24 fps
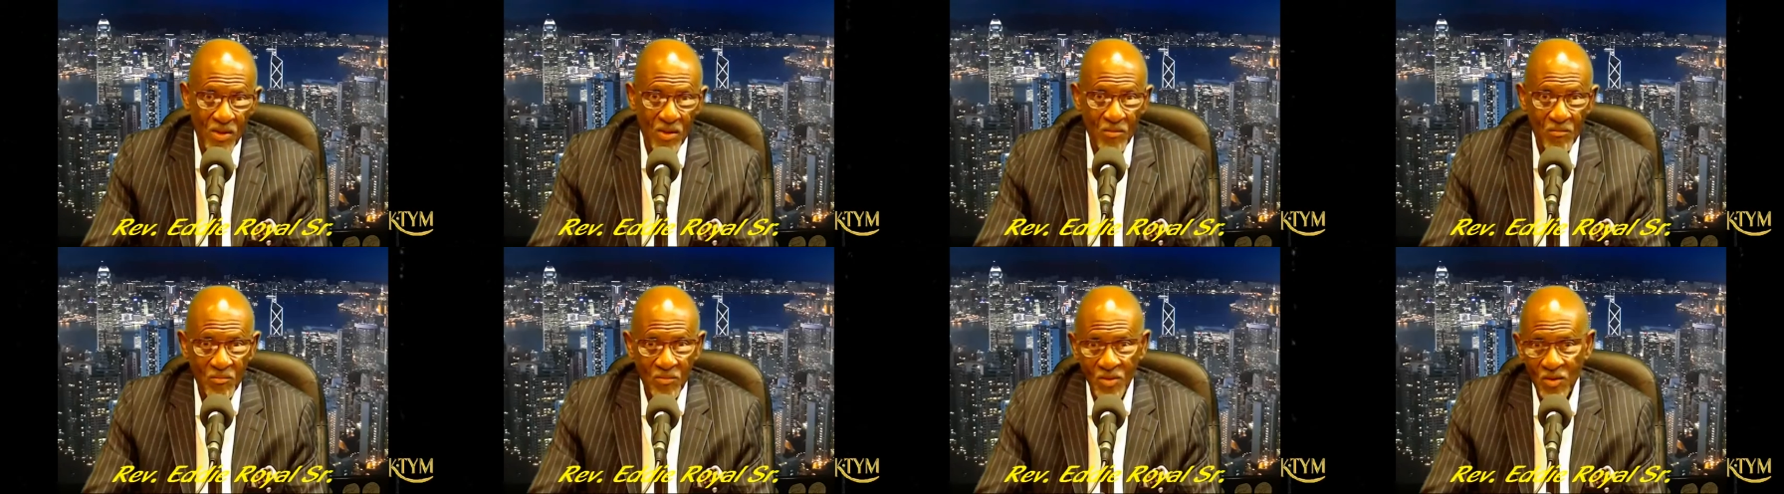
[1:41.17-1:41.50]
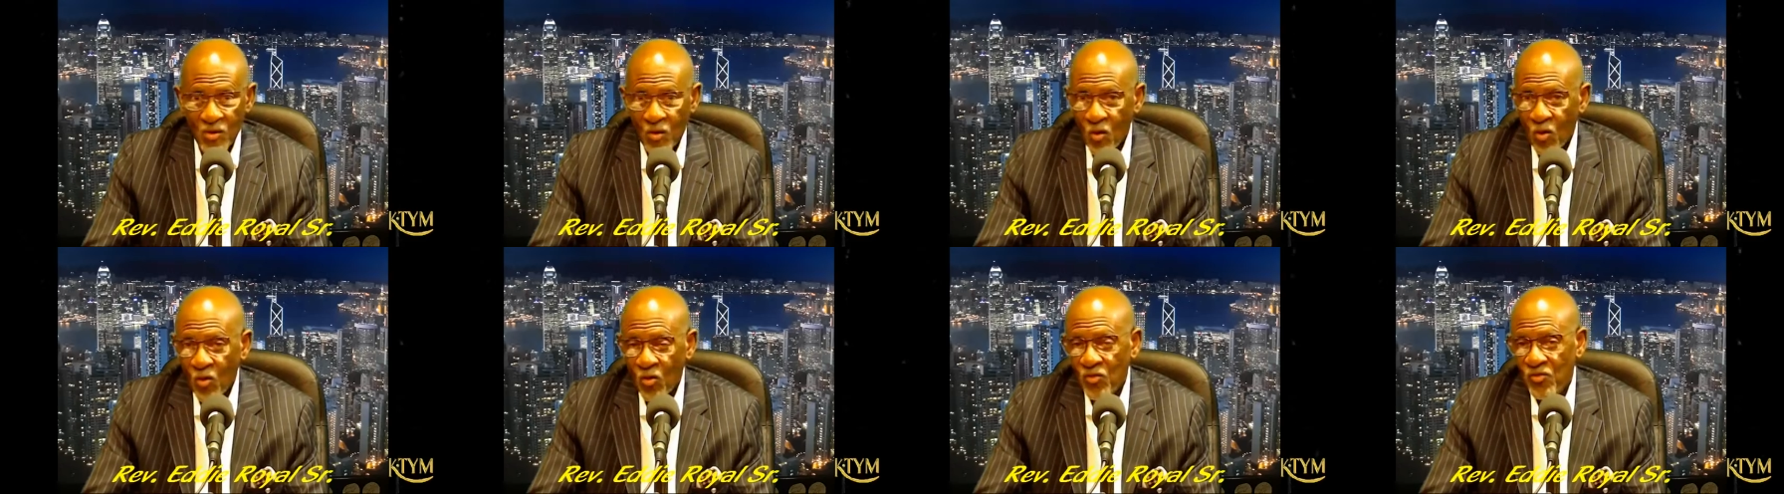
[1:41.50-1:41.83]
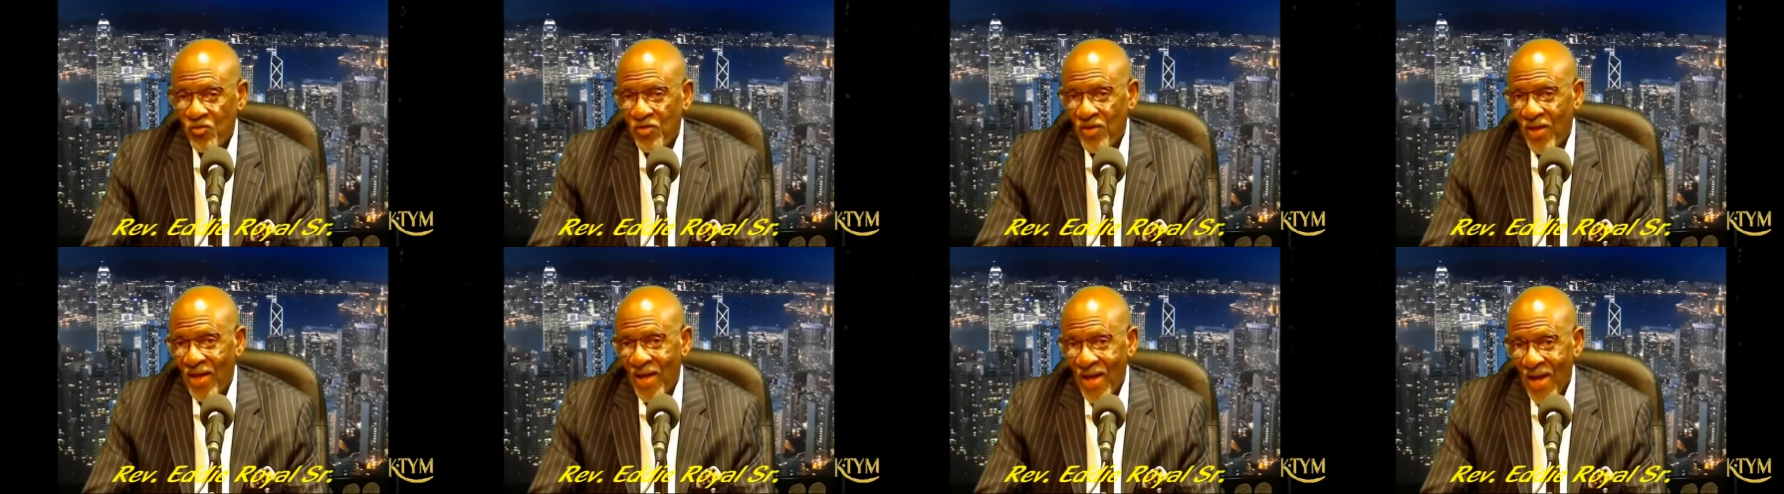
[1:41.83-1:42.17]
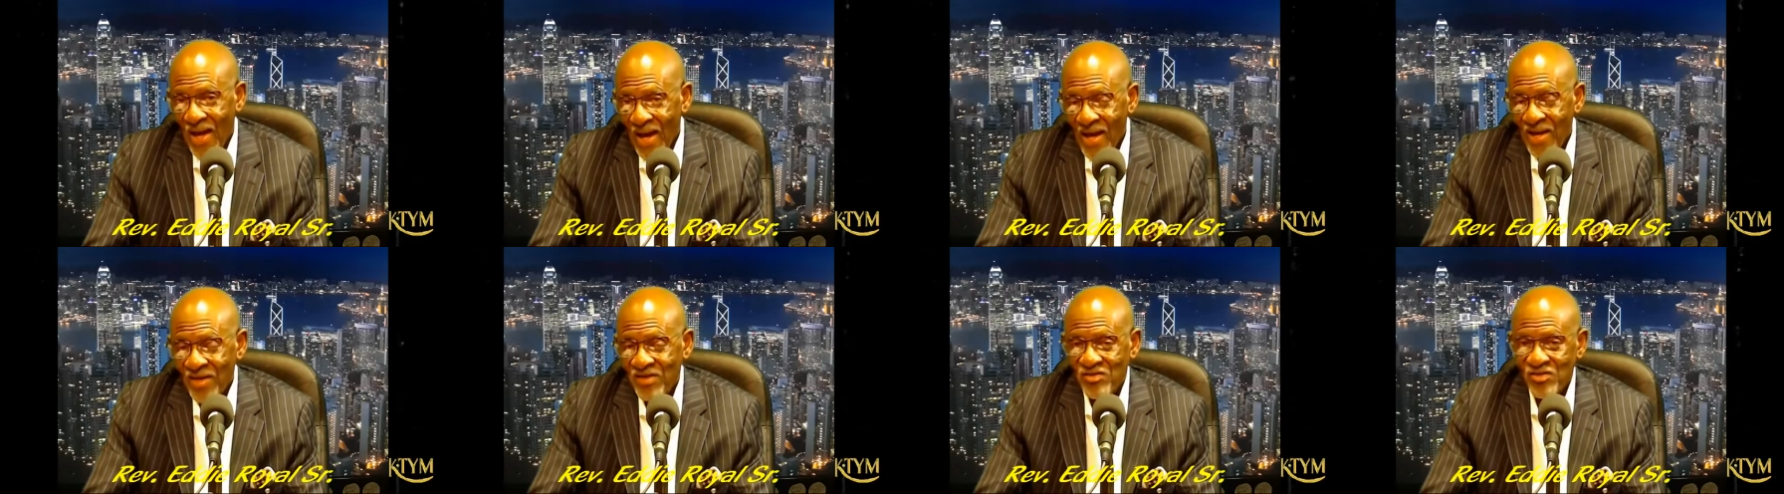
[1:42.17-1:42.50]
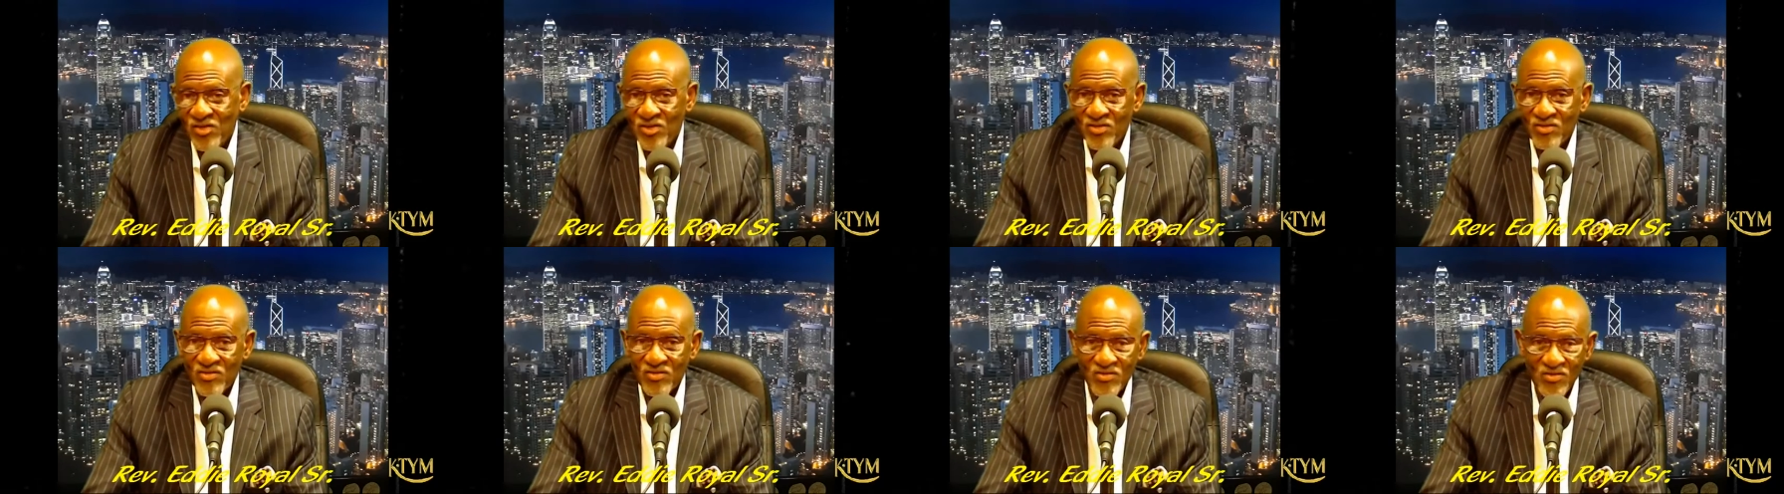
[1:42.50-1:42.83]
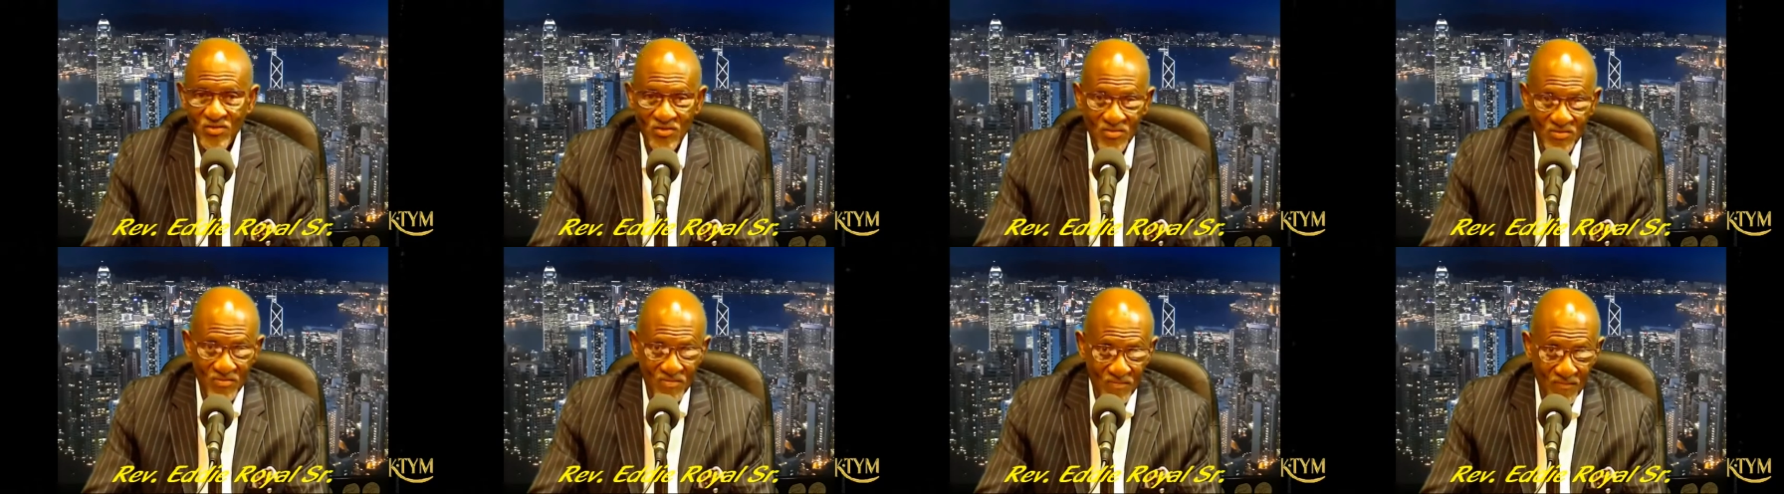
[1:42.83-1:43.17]
Because
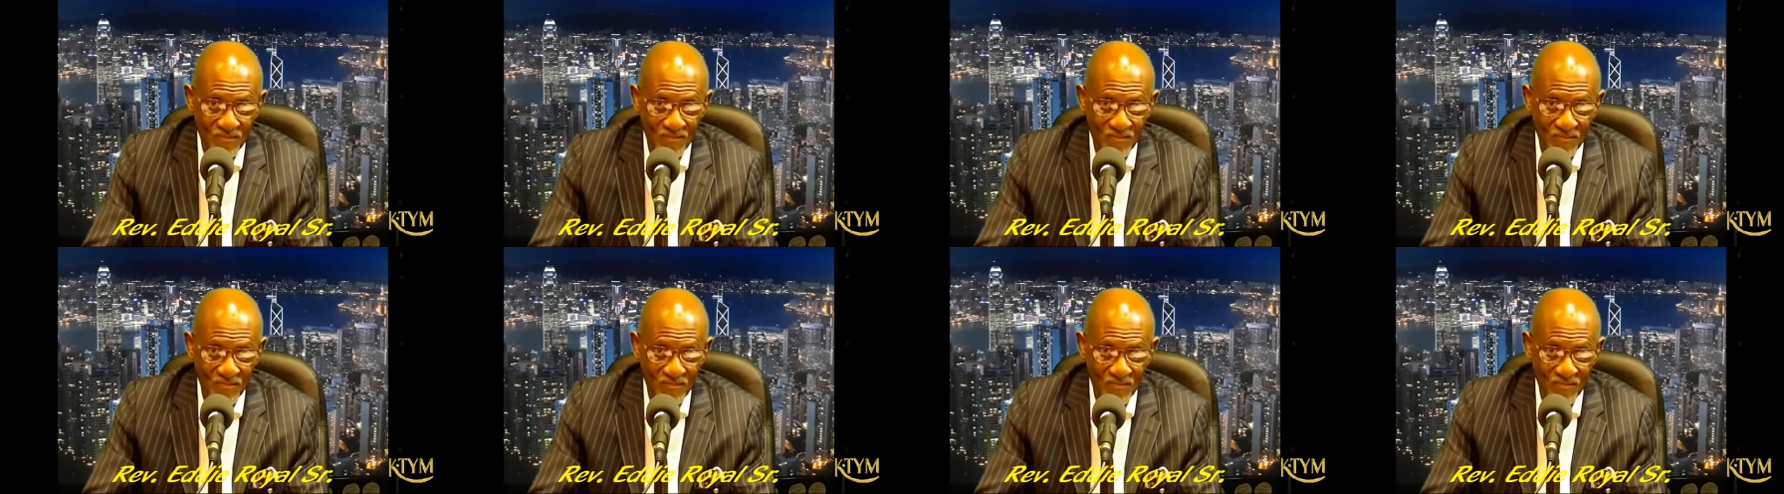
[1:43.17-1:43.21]
actions,